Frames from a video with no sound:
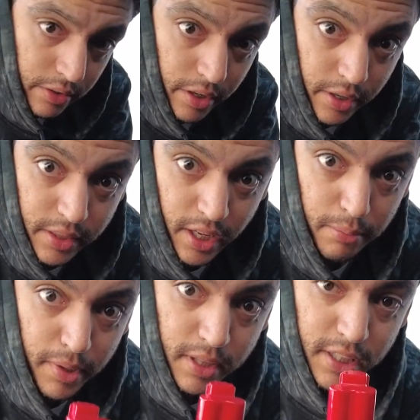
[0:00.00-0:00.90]
Another good thing
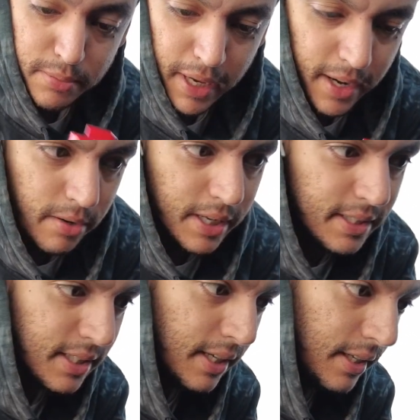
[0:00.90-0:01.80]
about these
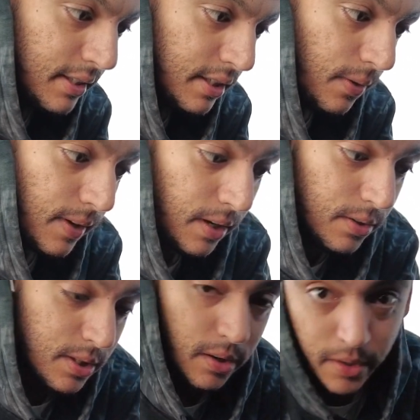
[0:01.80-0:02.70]
batteries is you could
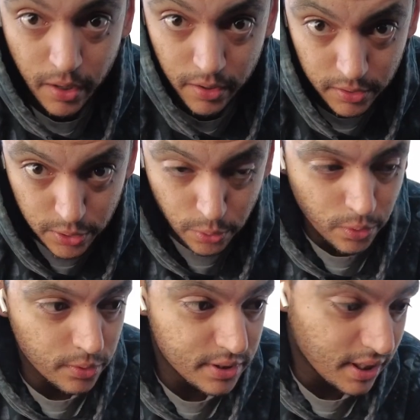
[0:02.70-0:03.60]
use it on other
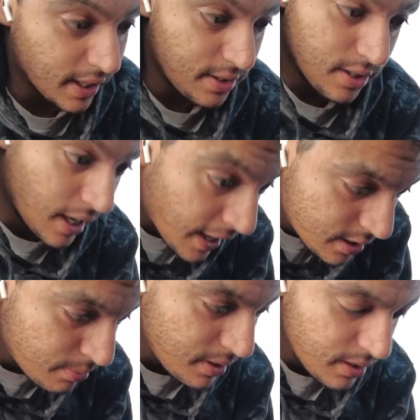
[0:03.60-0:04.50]
tools /
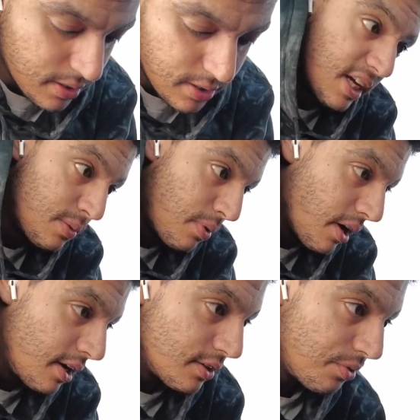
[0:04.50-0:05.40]
attachments /
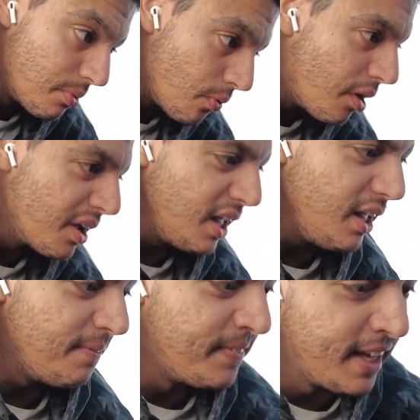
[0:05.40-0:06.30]
products from
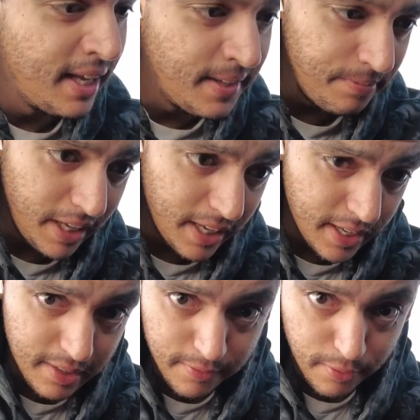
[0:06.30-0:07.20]
Milwaukee.
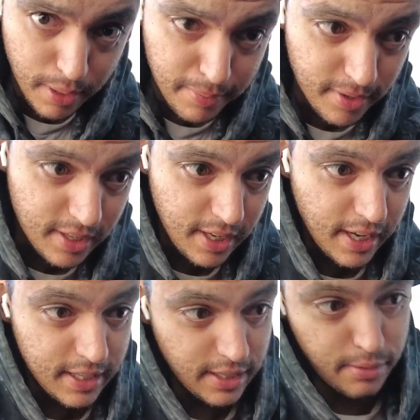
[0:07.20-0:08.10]
And for my birthday,
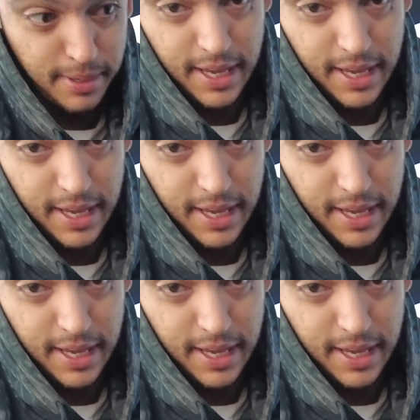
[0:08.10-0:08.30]
I ended up